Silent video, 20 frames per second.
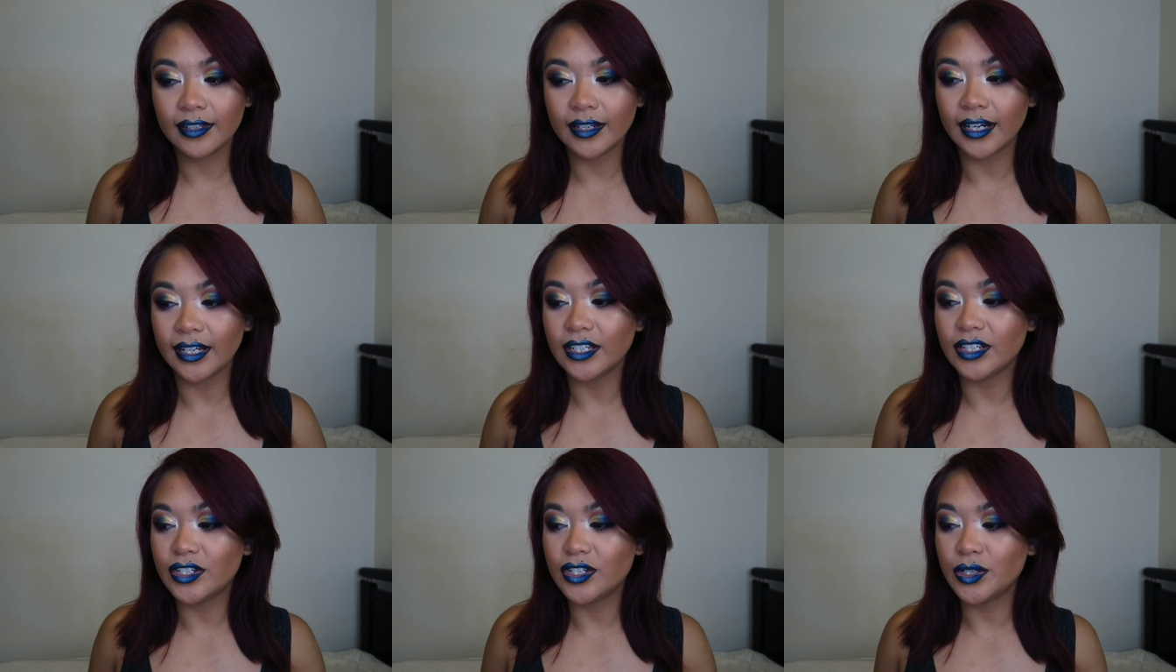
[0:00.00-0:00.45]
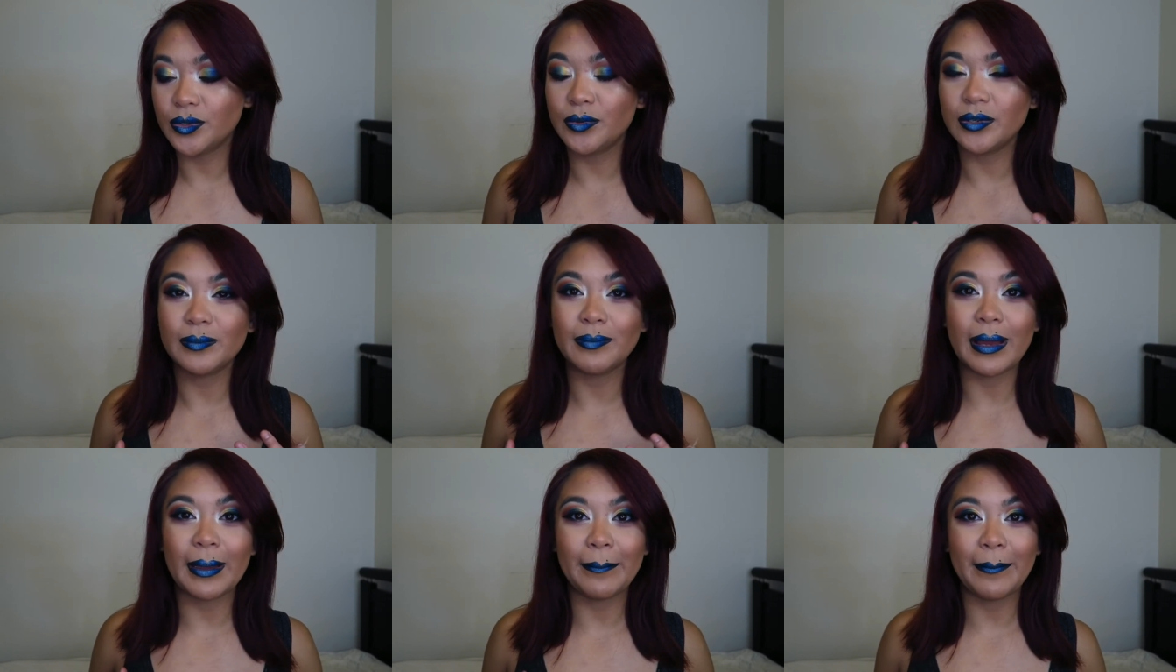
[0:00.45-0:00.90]
that I can do
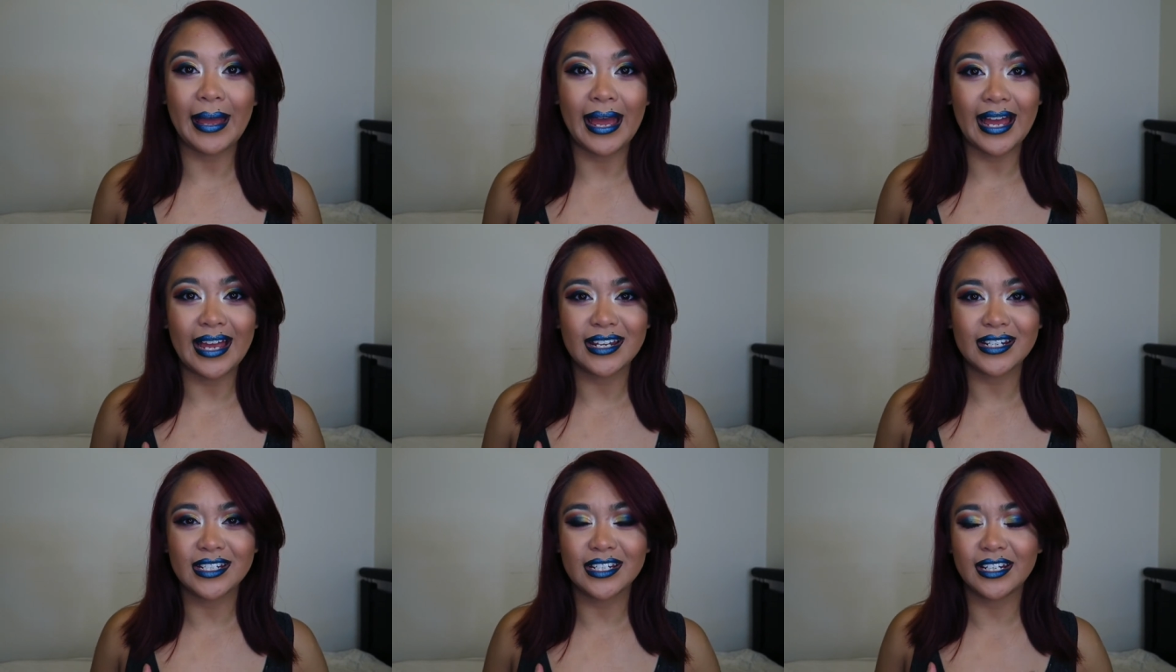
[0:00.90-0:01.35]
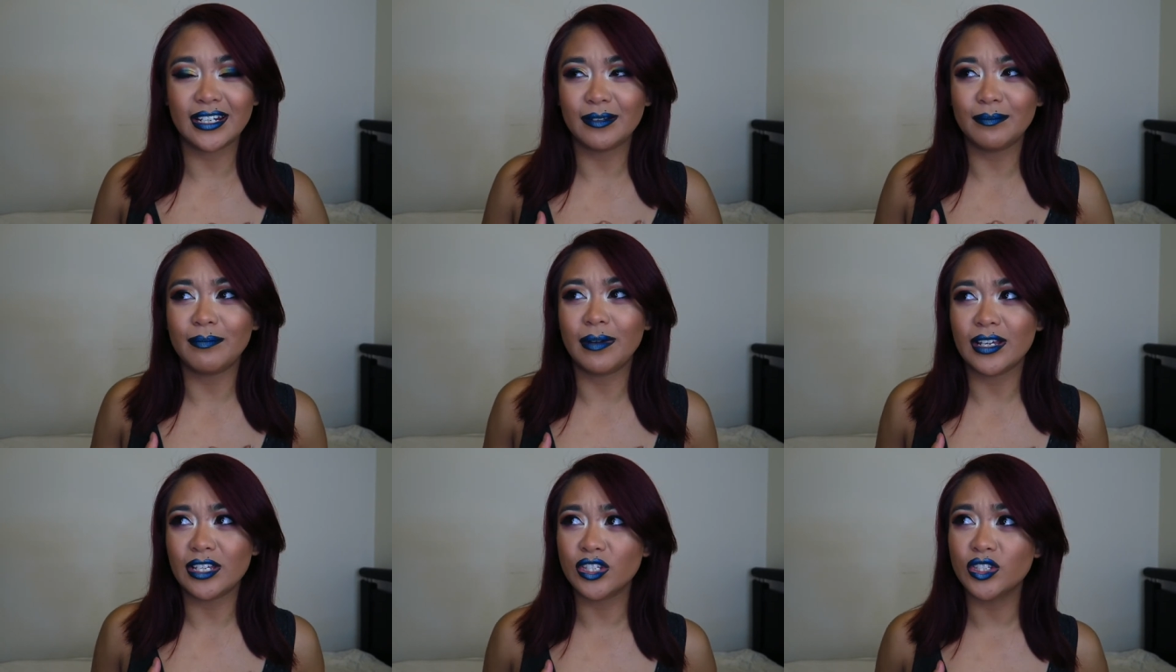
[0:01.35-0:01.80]
with my passion
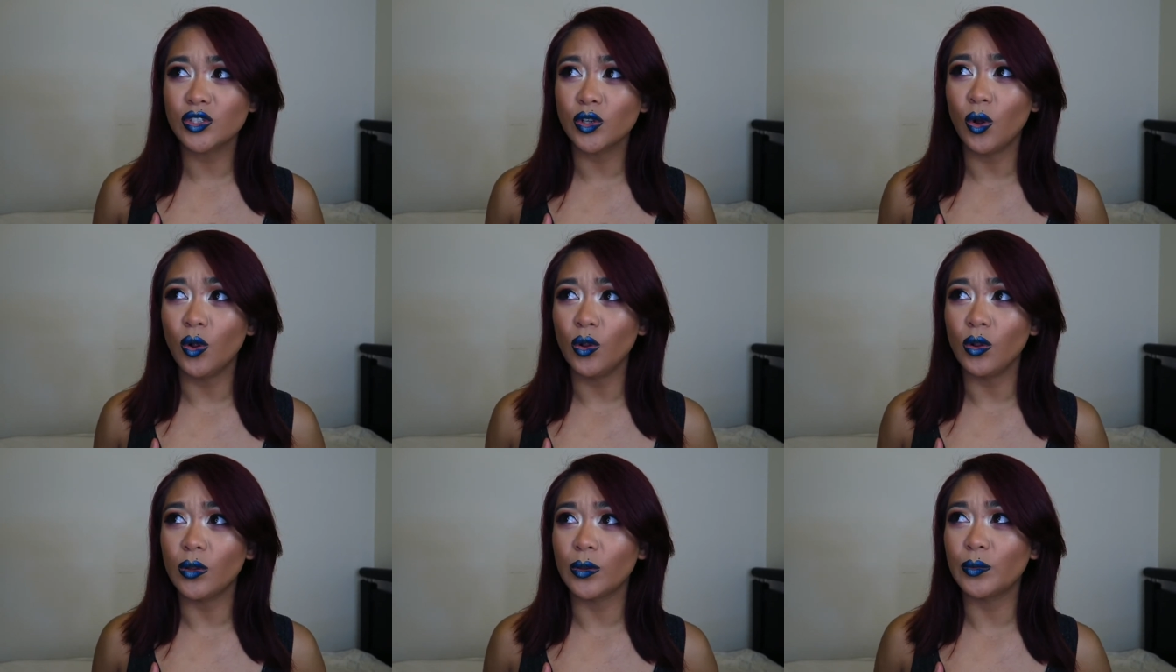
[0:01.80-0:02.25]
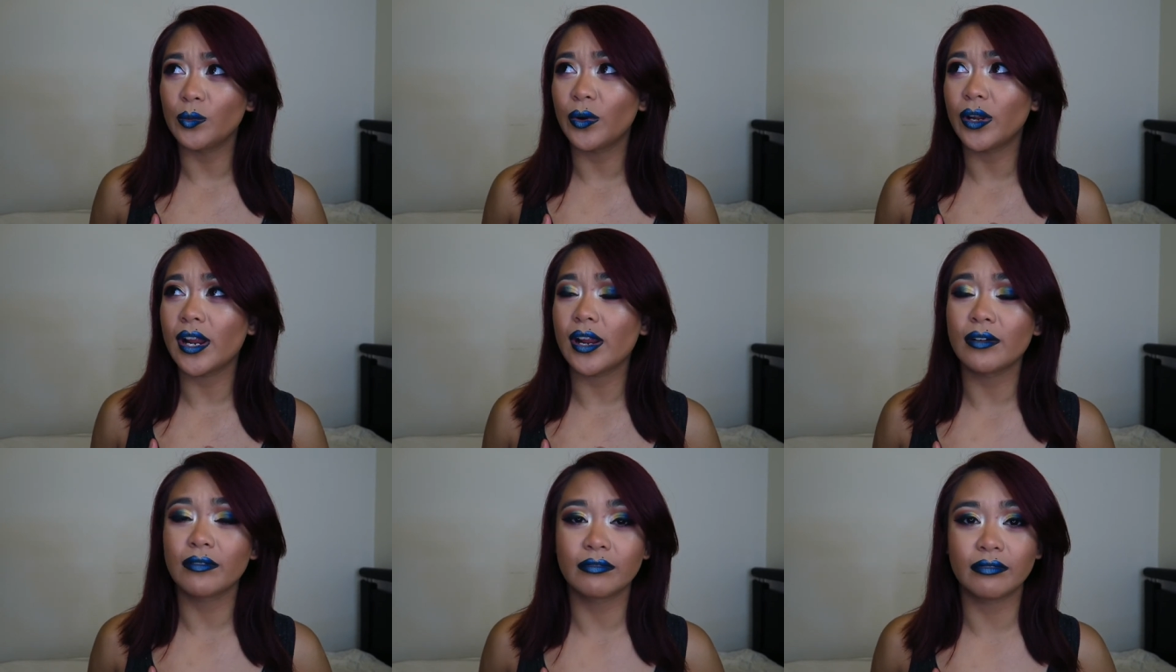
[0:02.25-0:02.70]
and my soul and
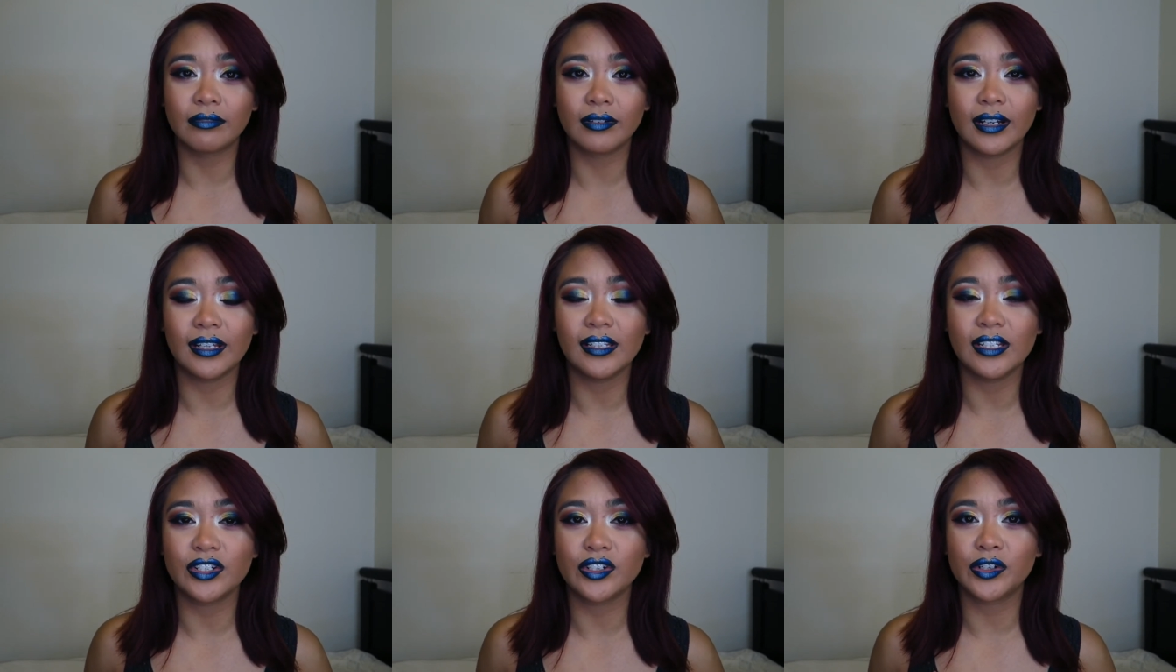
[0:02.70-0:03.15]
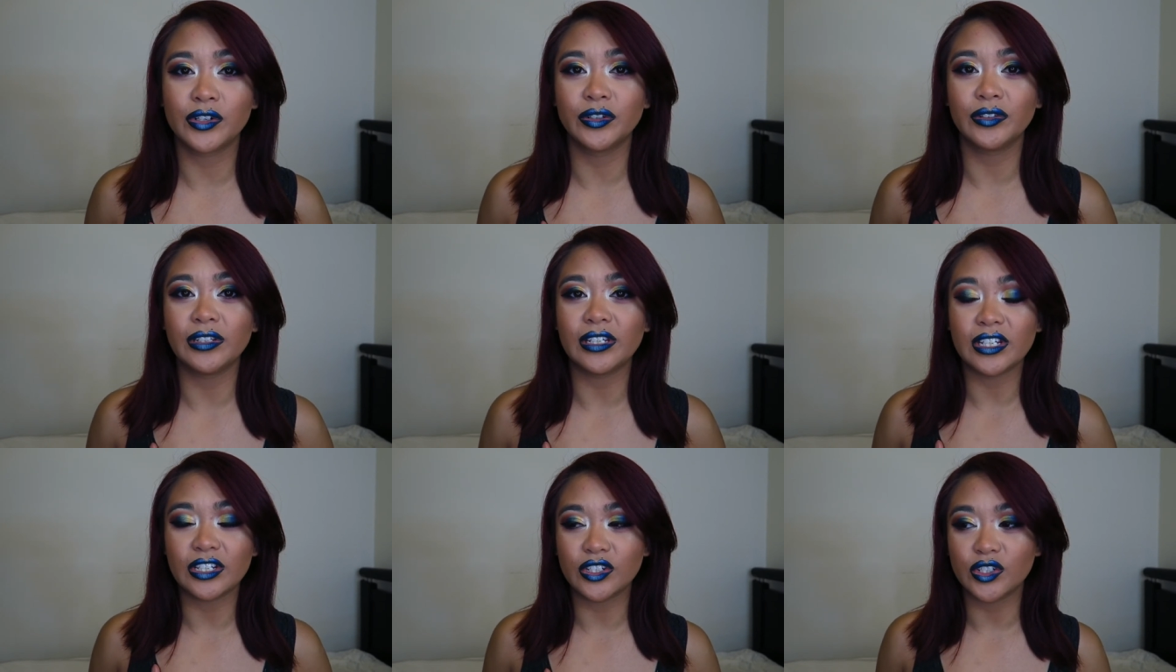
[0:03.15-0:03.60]
what I really
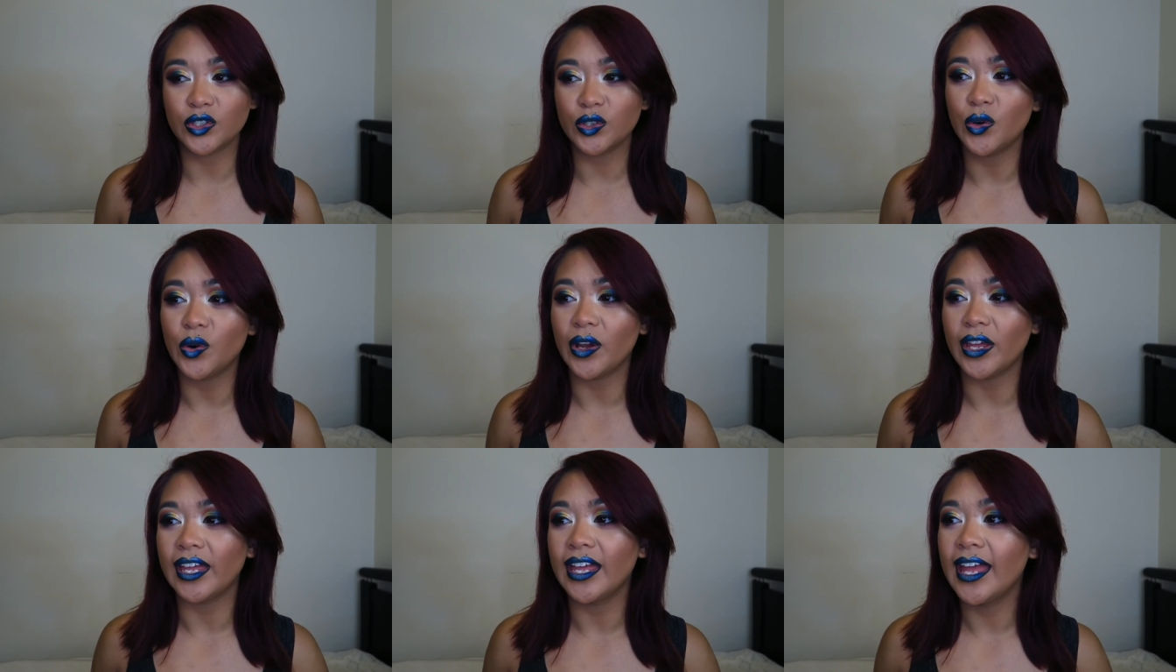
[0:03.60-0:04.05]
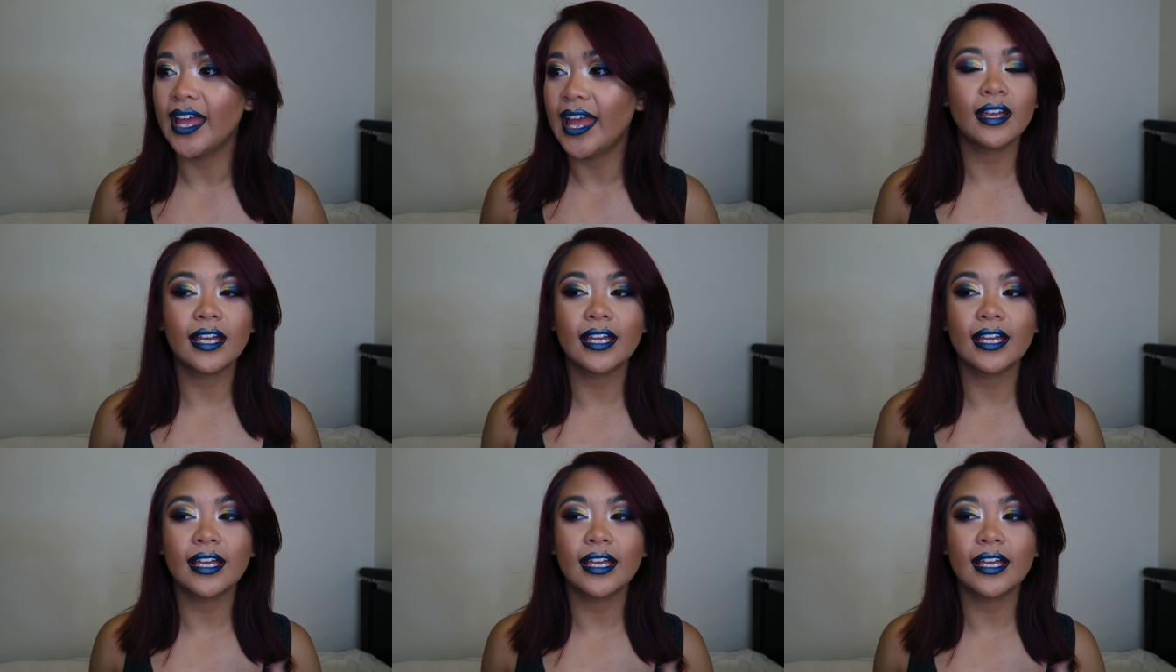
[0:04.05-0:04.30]
truly enjoy.